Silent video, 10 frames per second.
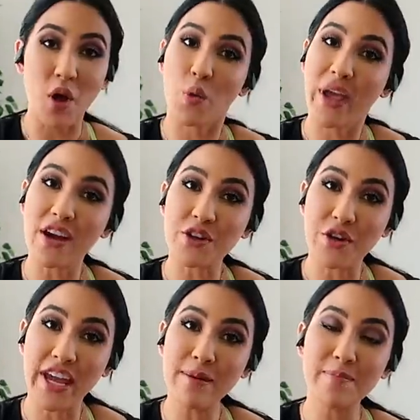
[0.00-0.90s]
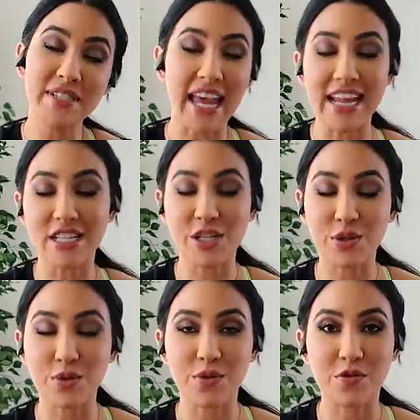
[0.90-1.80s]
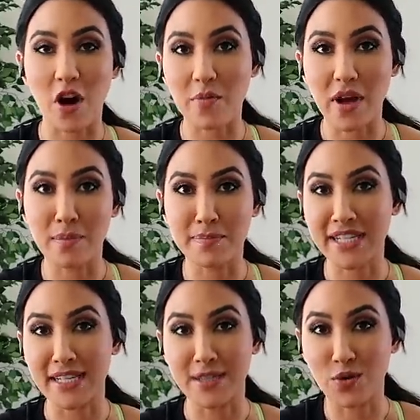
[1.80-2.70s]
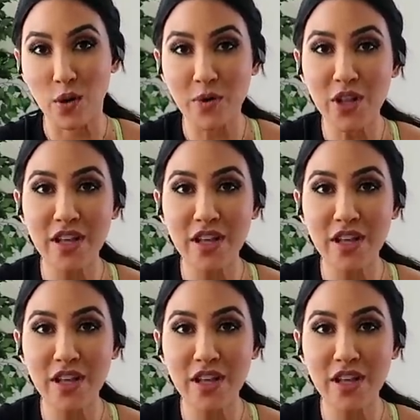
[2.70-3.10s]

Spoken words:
a weight on your hips and do frog pumps as normal.